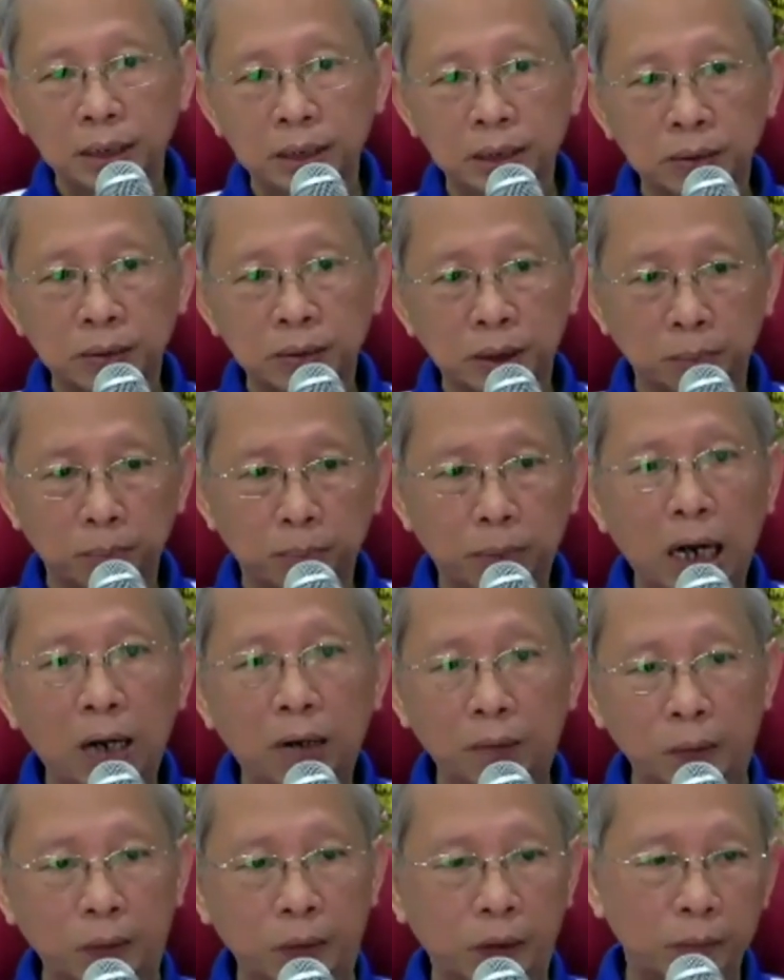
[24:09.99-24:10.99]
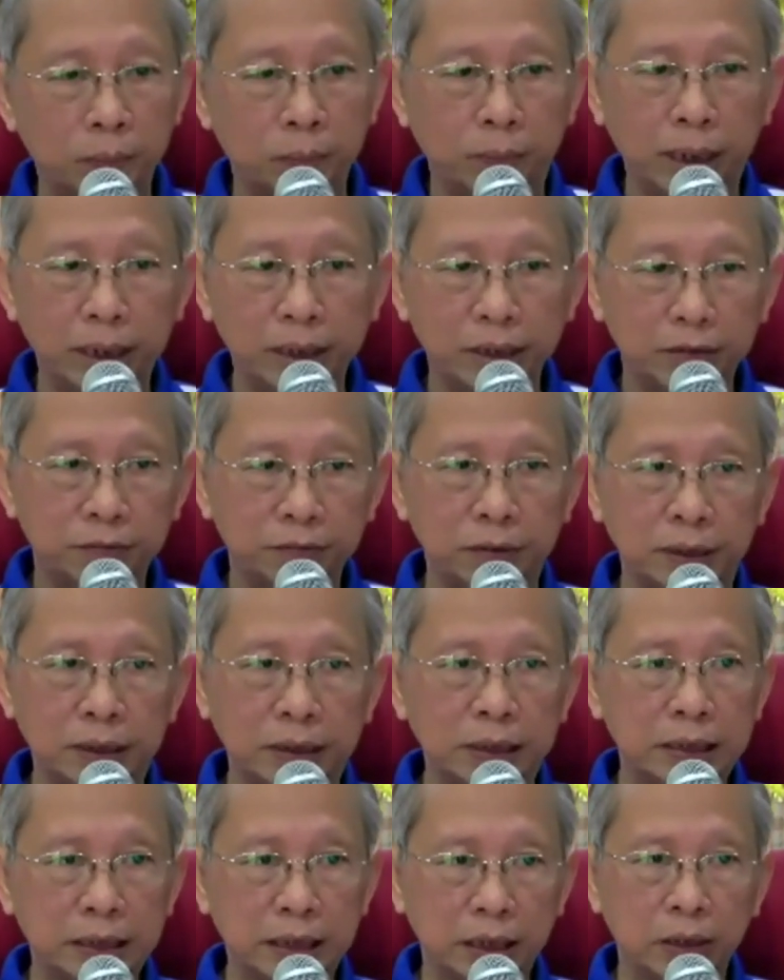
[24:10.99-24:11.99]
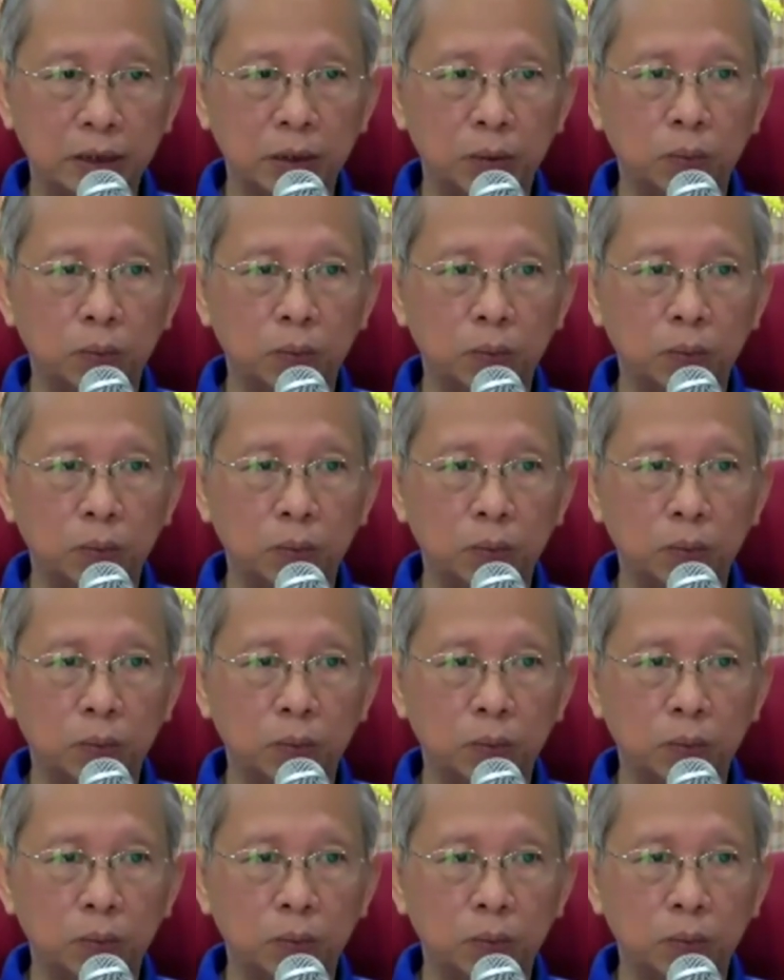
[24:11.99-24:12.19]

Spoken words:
So the power of mindfulness and